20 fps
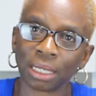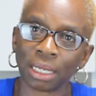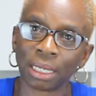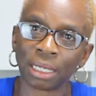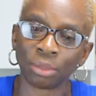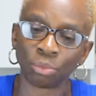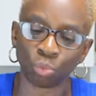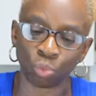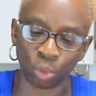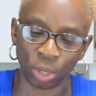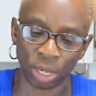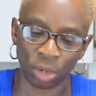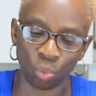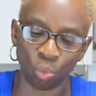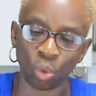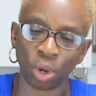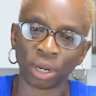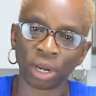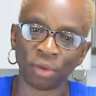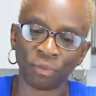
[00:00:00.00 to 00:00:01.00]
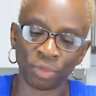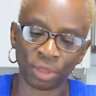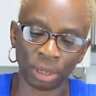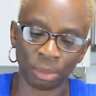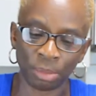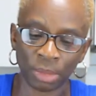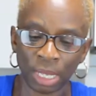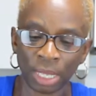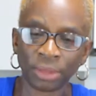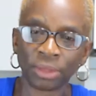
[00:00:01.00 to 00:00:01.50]
in one of
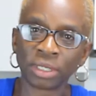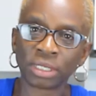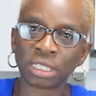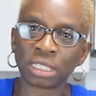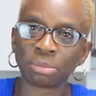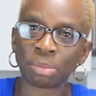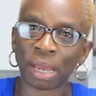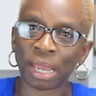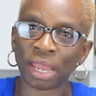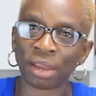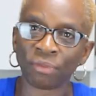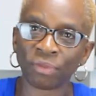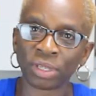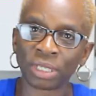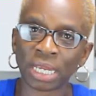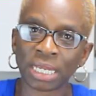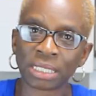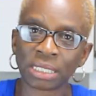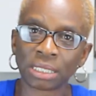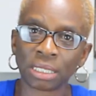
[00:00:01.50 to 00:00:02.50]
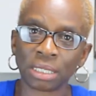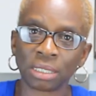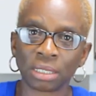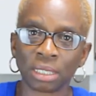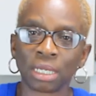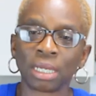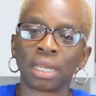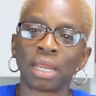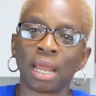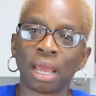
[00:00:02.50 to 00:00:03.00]
them. This is my everyday
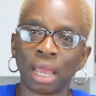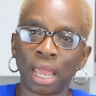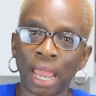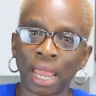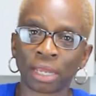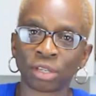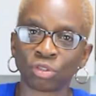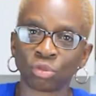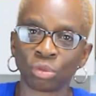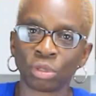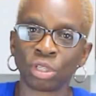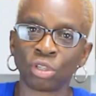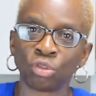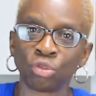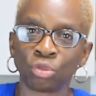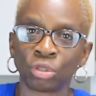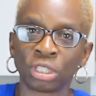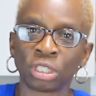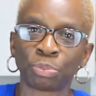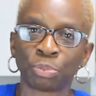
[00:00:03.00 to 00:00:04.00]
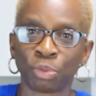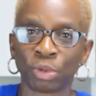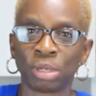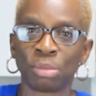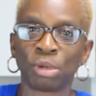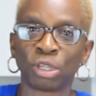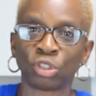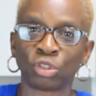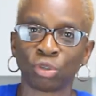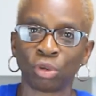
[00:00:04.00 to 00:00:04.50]
seasoning, and I actually use this pretty
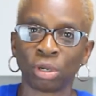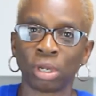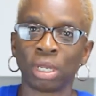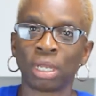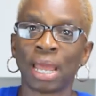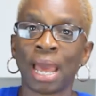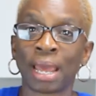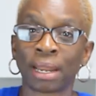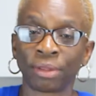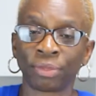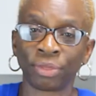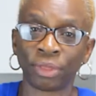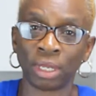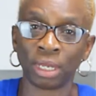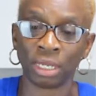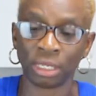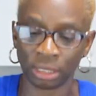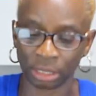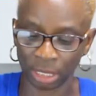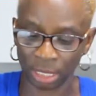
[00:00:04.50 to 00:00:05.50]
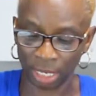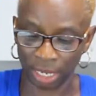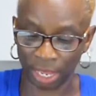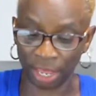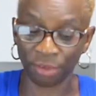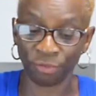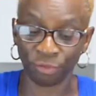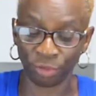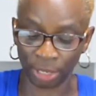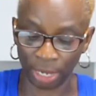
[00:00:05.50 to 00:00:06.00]
much on a lot of things
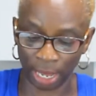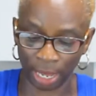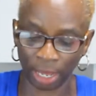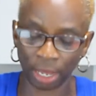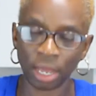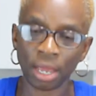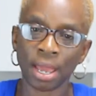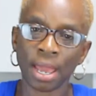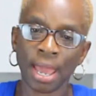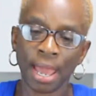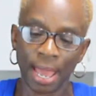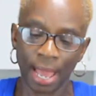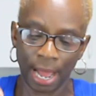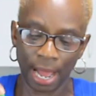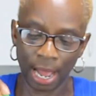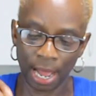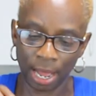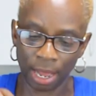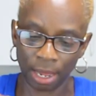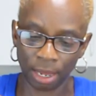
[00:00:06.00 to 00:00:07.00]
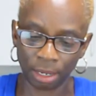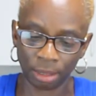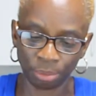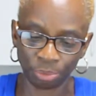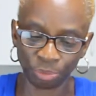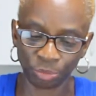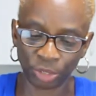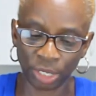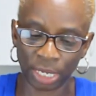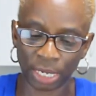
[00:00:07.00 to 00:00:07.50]
every day.
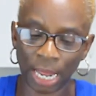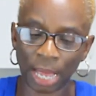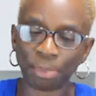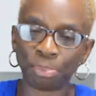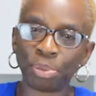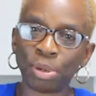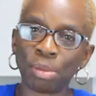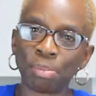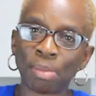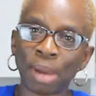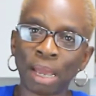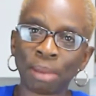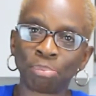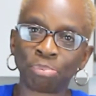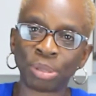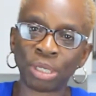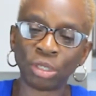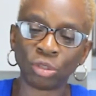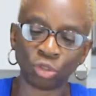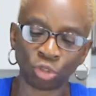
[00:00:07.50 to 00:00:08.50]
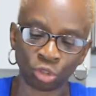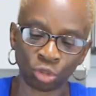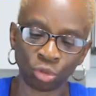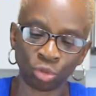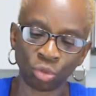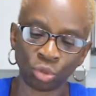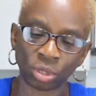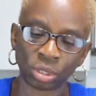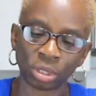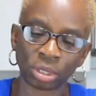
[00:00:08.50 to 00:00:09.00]
Then I put my beet
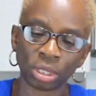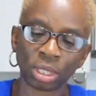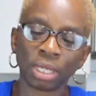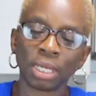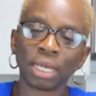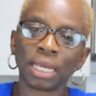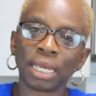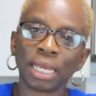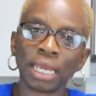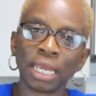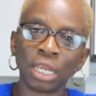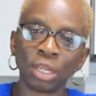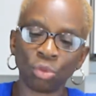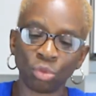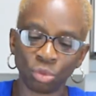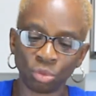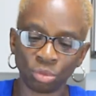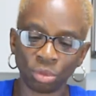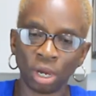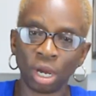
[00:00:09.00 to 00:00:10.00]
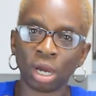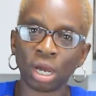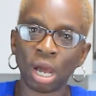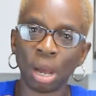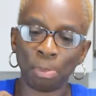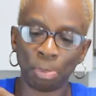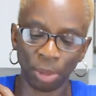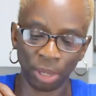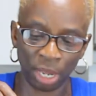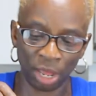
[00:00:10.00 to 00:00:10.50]
juice in a
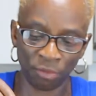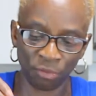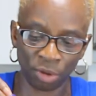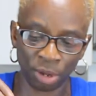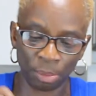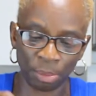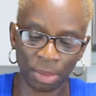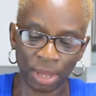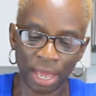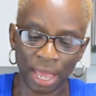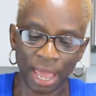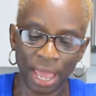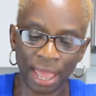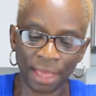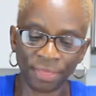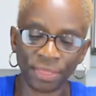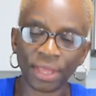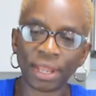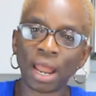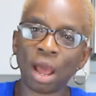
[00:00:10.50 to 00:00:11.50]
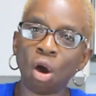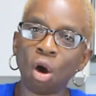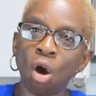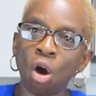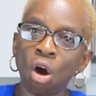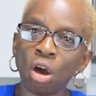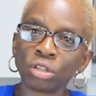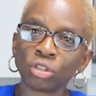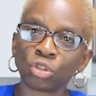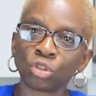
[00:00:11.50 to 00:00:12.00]
couple of them, and then I
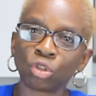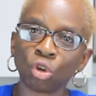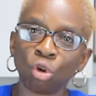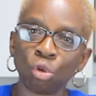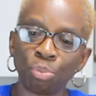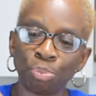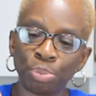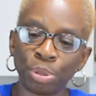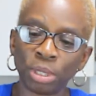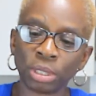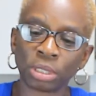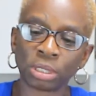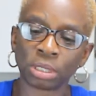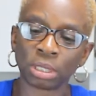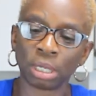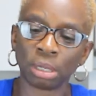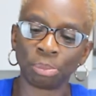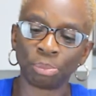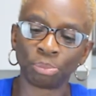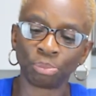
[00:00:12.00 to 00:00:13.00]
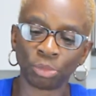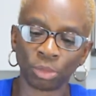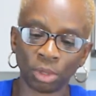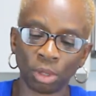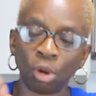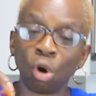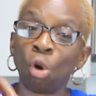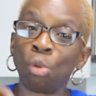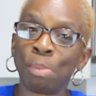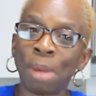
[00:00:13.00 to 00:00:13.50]
also put
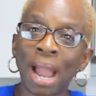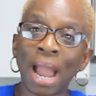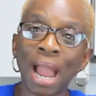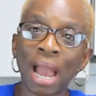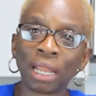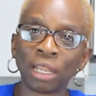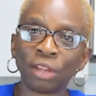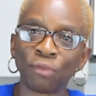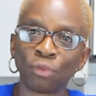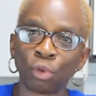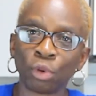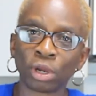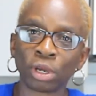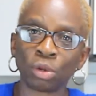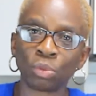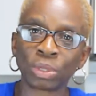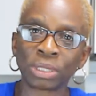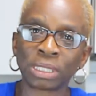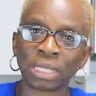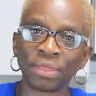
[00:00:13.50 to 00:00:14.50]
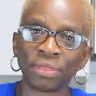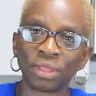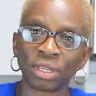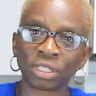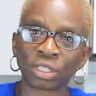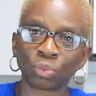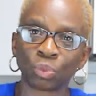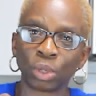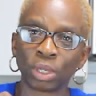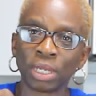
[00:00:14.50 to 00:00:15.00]
my olive oil was in
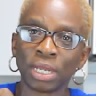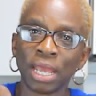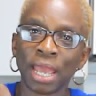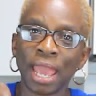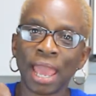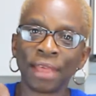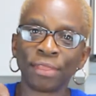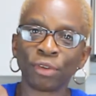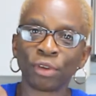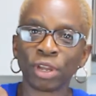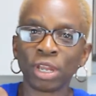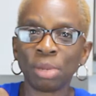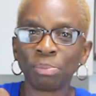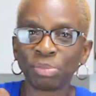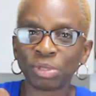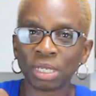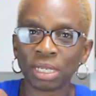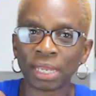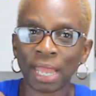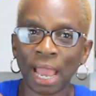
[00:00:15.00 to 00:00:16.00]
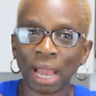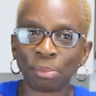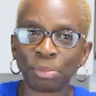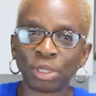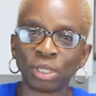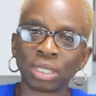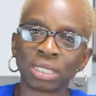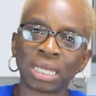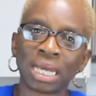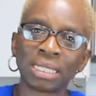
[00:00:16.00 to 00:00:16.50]
this one, and they're empty now
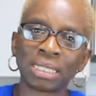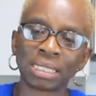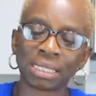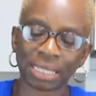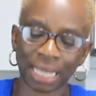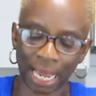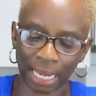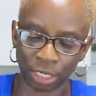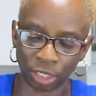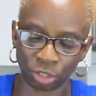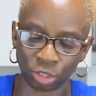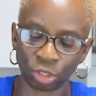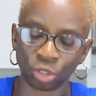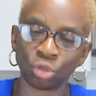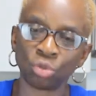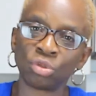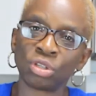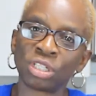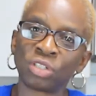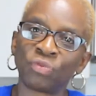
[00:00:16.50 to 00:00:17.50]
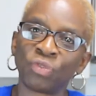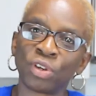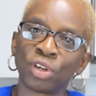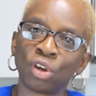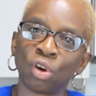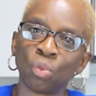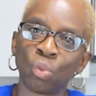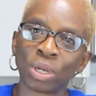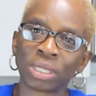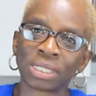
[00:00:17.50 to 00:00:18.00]
because I decided to do this
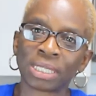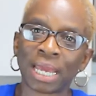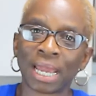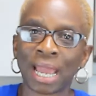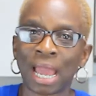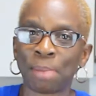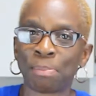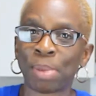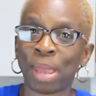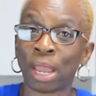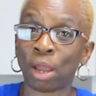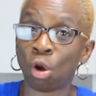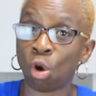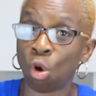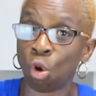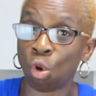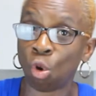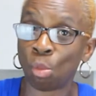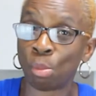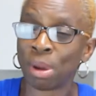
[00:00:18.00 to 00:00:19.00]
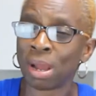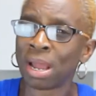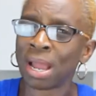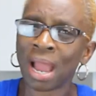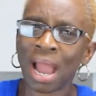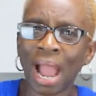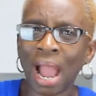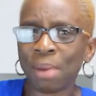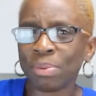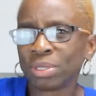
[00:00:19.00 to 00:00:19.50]
video once I got back home.
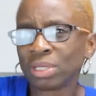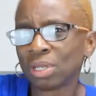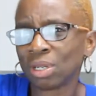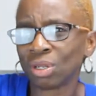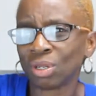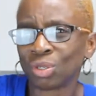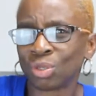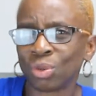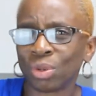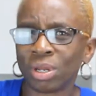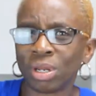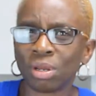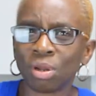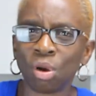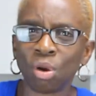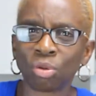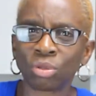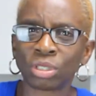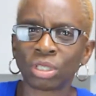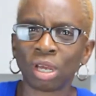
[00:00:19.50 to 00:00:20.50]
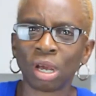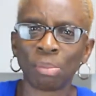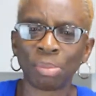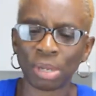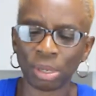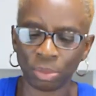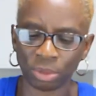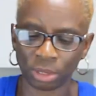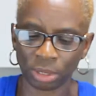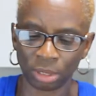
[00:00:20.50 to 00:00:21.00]
I was going to do it in the hotel,
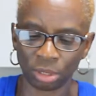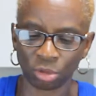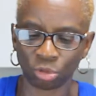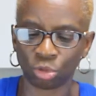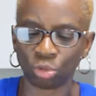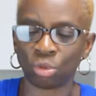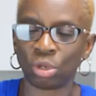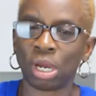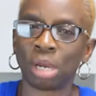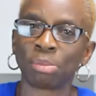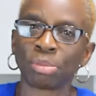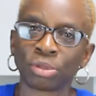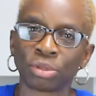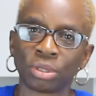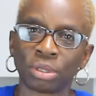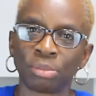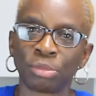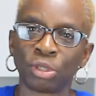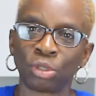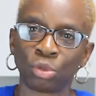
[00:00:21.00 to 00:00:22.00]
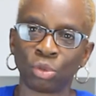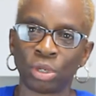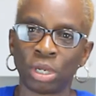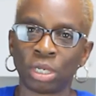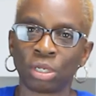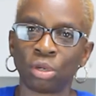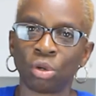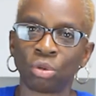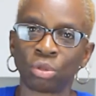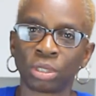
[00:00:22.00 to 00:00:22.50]
but it was a little too cumbersome to do it
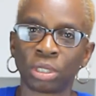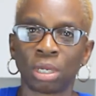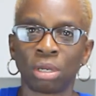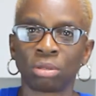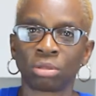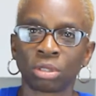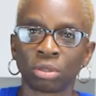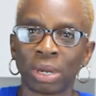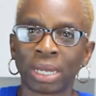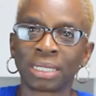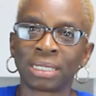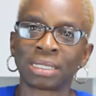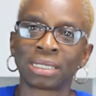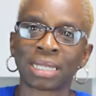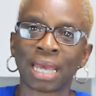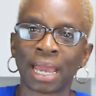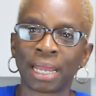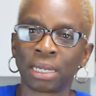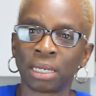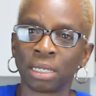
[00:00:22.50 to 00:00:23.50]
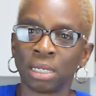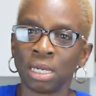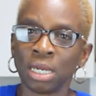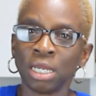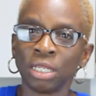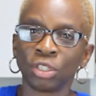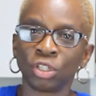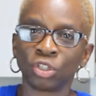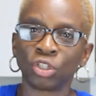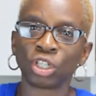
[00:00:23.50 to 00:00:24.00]
at the hotel, so I decided
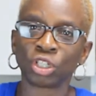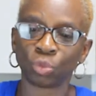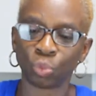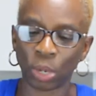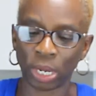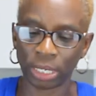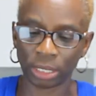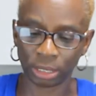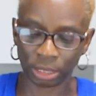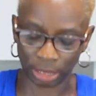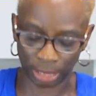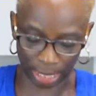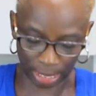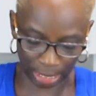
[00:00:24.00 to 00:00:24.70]
to just wait until I